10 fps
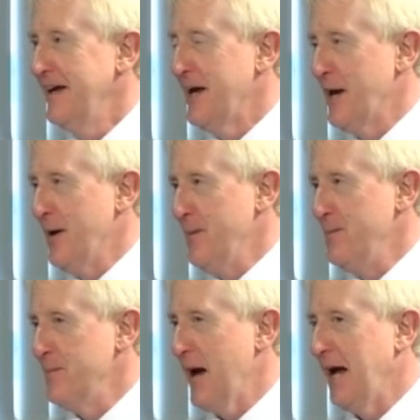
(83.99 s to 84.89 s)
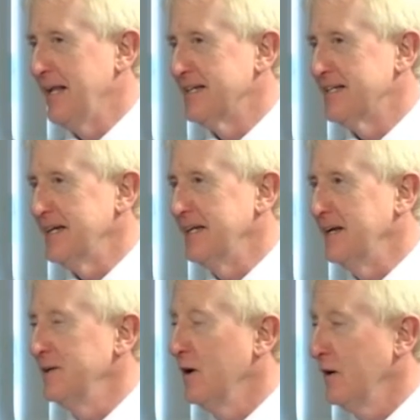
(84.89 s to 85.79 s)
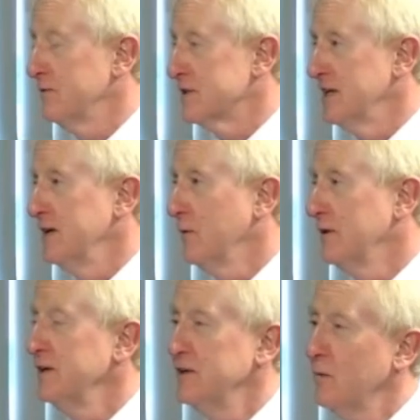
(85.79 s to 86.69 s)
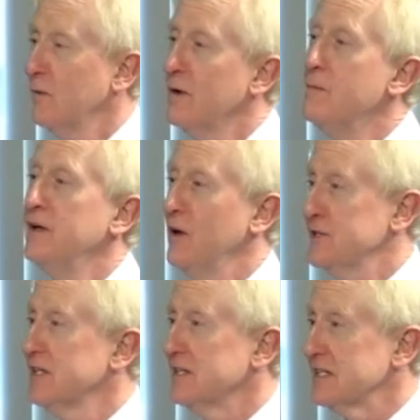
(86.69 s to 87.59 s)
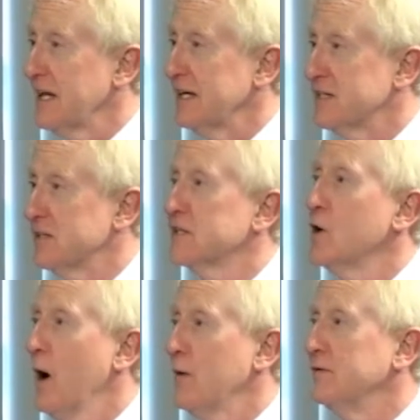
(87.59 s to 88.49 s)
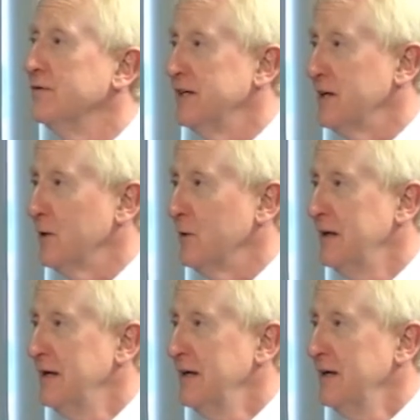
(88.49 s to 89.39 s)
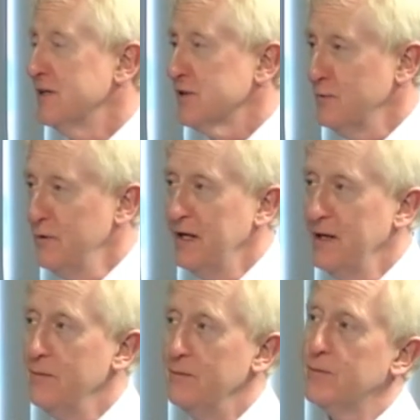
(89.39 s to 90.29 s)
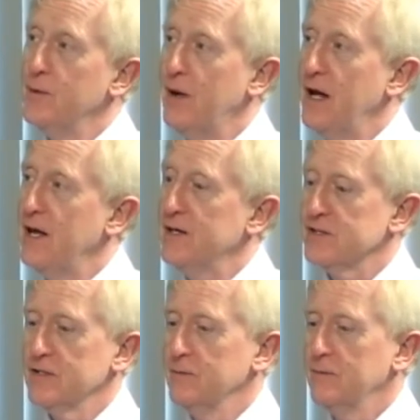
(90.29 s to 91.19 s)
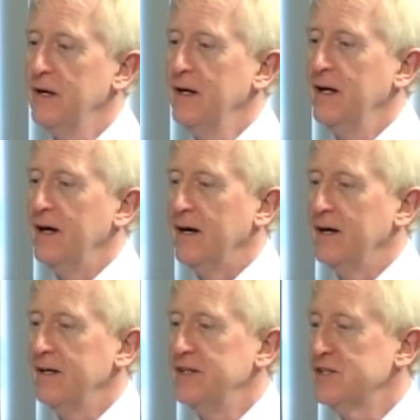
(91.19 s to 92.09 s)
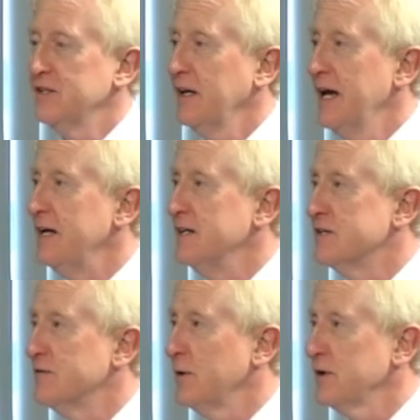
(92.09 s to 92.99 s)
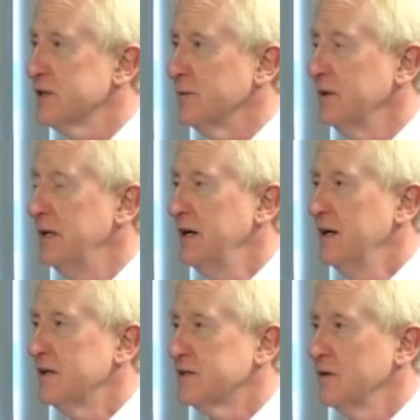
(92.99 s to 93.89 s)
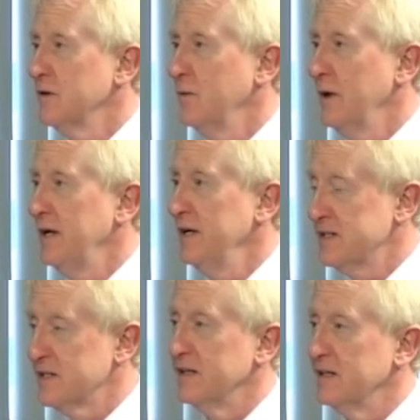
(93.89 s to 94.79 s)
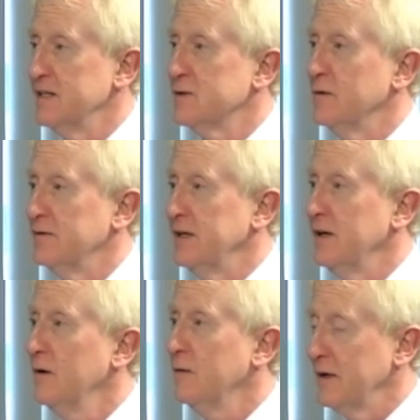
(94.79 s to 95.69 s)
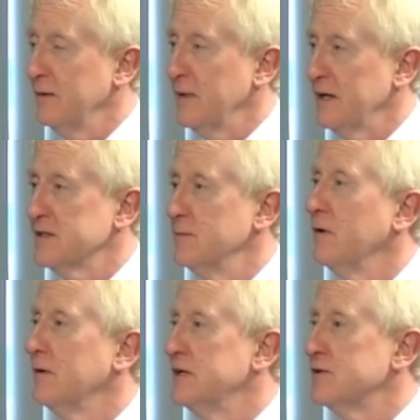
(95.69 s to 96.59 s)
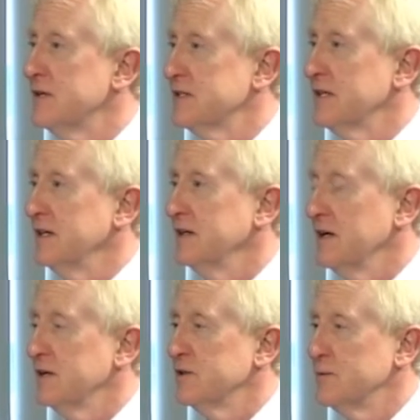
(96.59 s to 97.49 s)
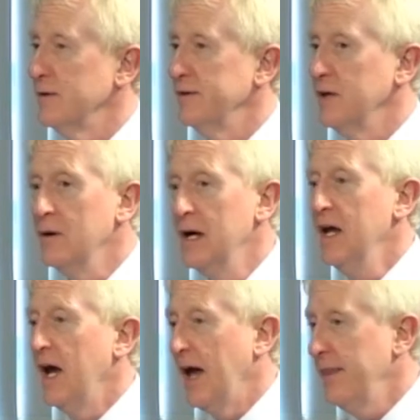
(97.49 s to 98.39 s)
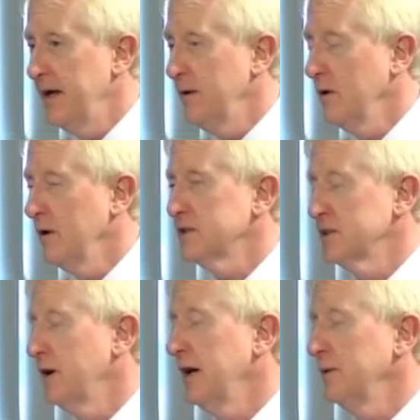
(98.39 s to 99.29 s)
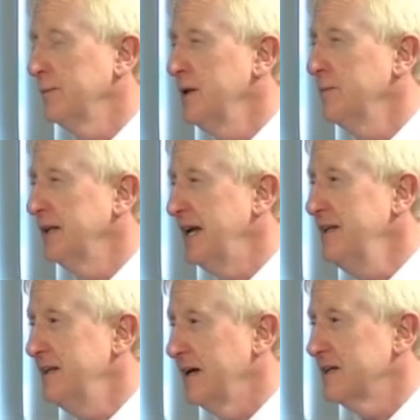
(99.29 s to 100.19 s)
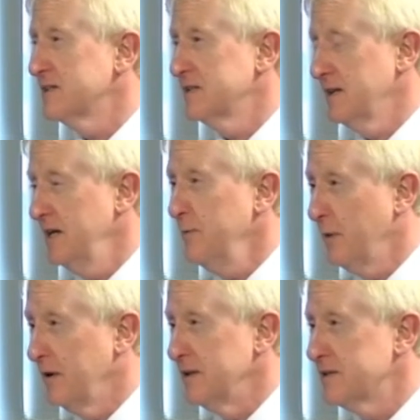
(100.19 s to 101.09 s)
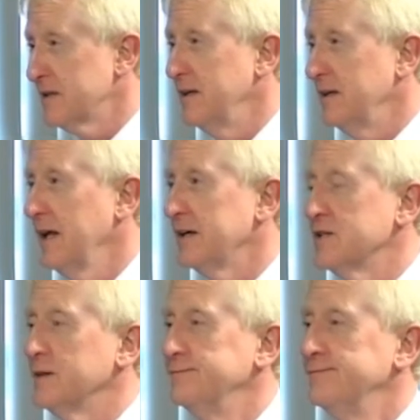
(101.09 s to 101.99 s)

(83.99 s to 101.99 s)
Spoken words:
Obviously you don't want a monotonous lecture to go out on video, so really prepare some additional aids if possible, so that when it is turned into a video it makes it more interesting to review, and they will also help people index key points in the lecture.